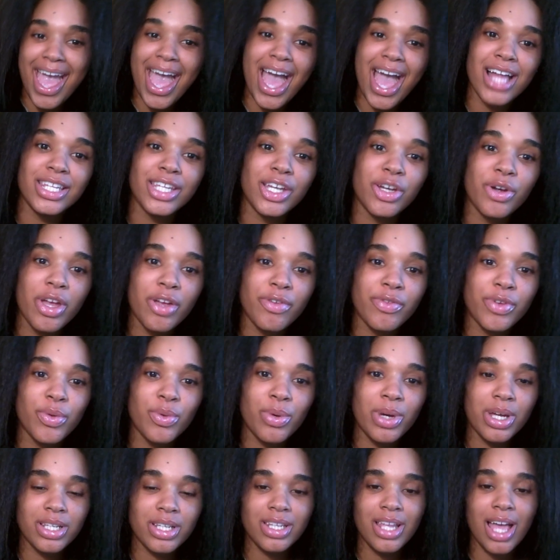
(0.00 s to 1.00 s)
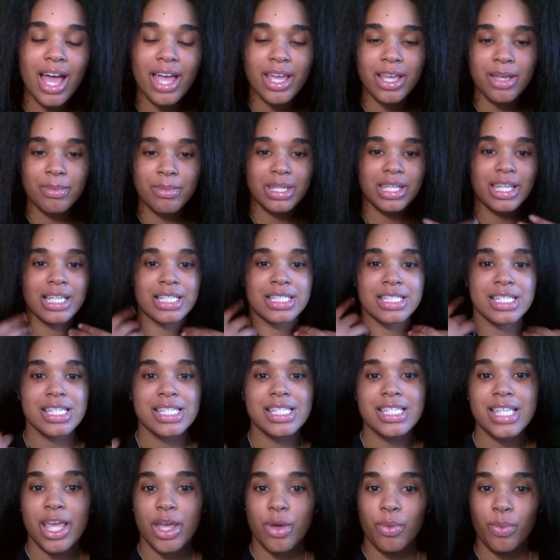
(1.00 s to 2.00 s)
Hello everyone, I am Alexis
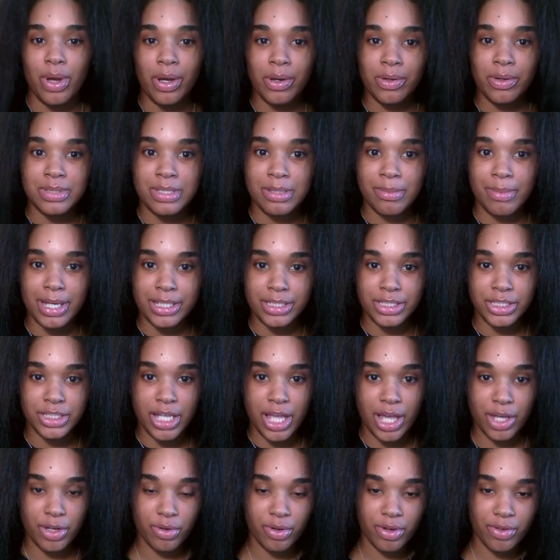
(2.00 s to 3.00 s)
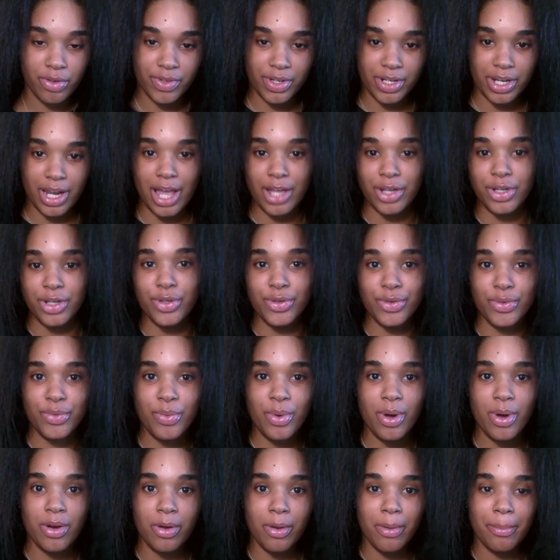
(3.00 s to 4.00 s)
and welcome to my channel. If you're not new,
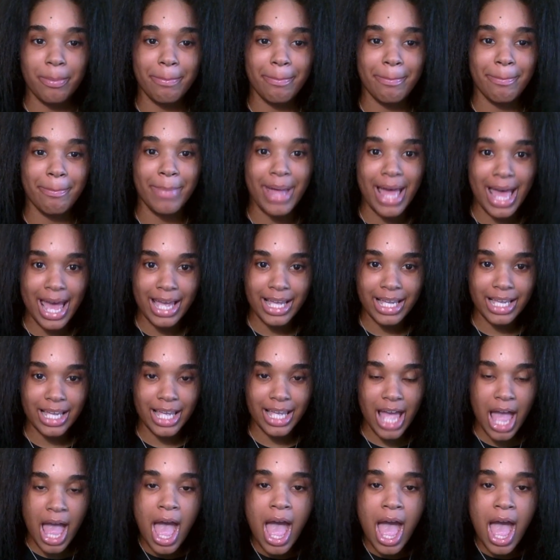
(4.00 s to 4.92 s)
welcome back.